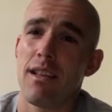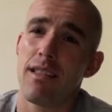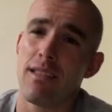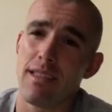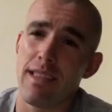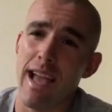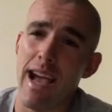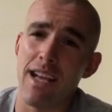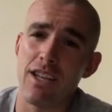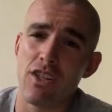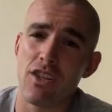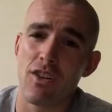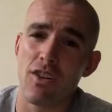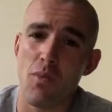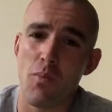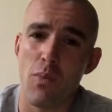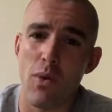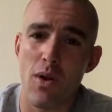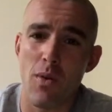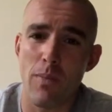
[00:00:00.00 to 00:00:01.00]
National
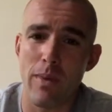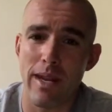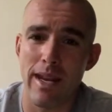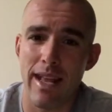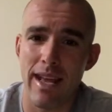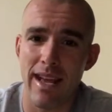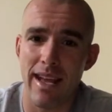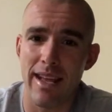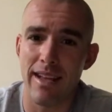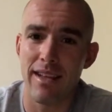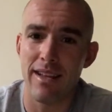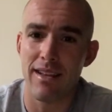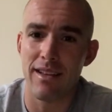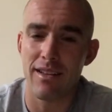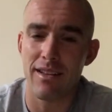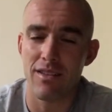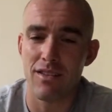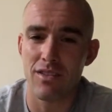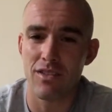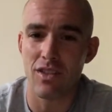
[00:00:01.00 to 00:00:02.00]
Burpee Day.
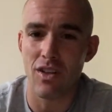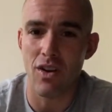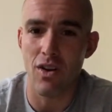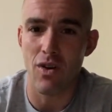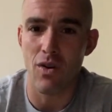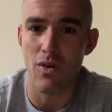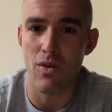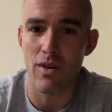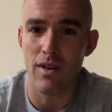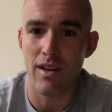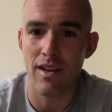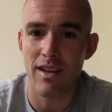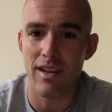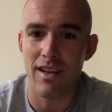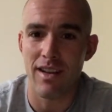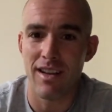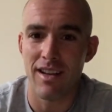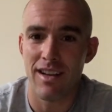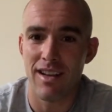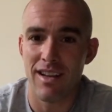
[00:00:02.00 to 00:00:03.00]
So
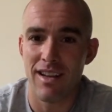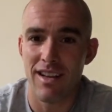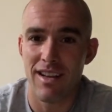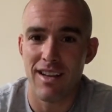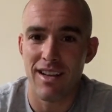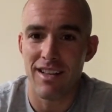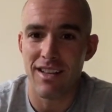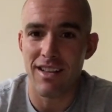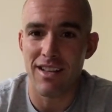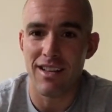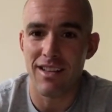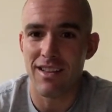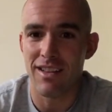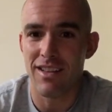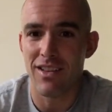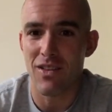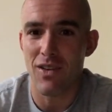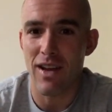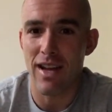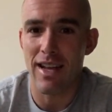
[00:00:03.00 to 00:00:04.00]

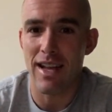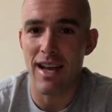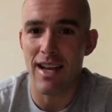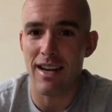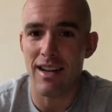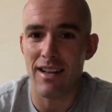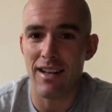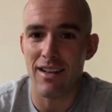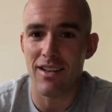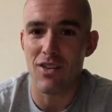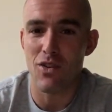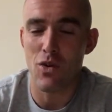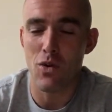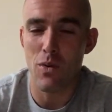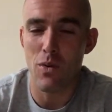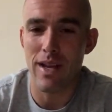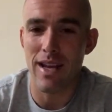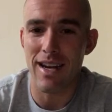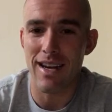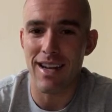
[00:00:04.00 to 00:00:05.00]
do I got to who do
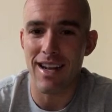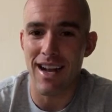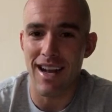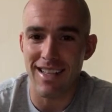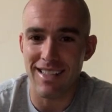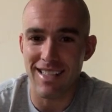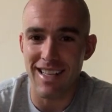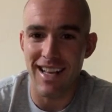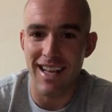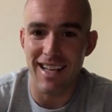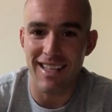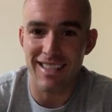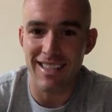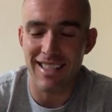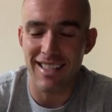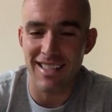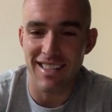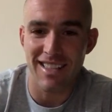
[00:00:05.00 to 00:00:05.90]
we got to contact?